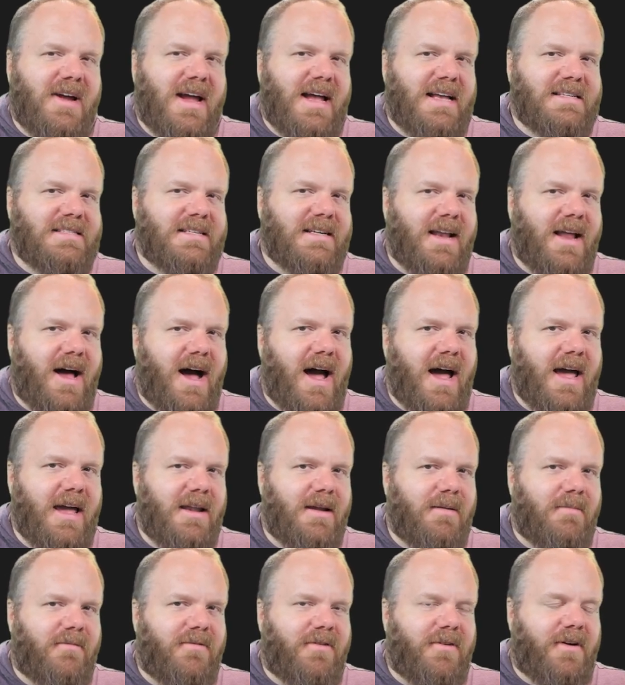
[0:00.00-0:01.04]
as an
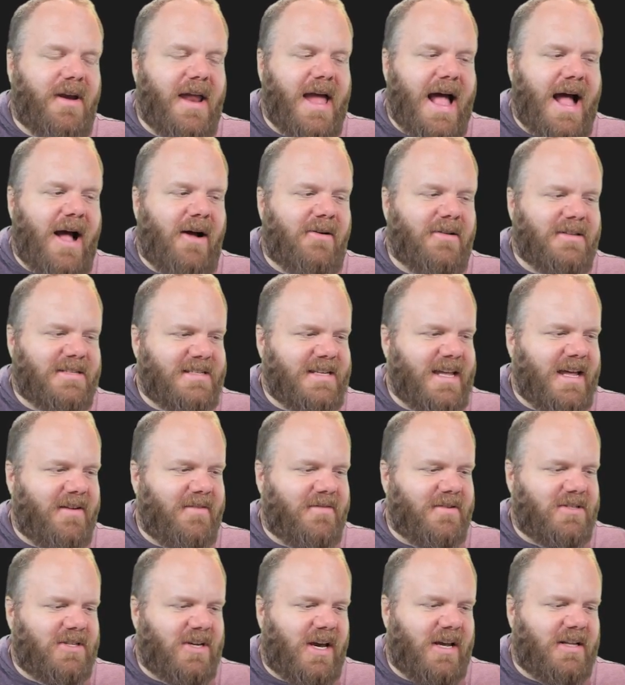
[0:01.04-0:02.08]
item for now instead of
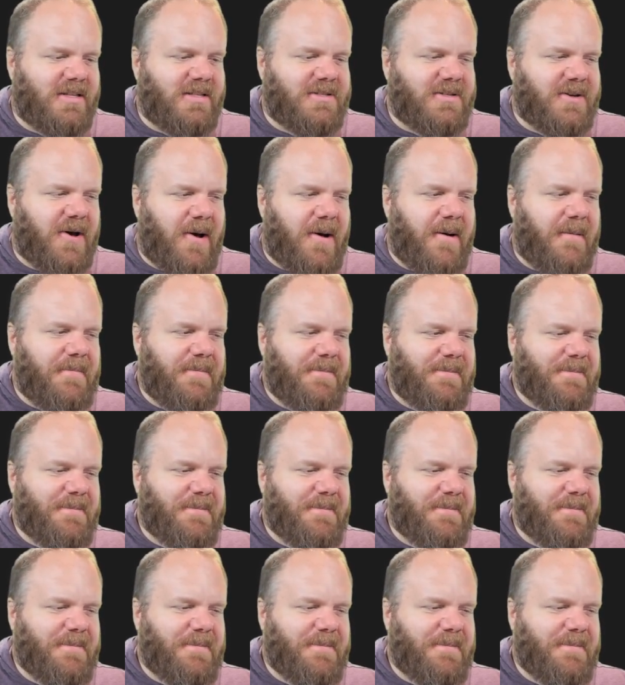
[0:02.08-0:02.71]
a chainsaw.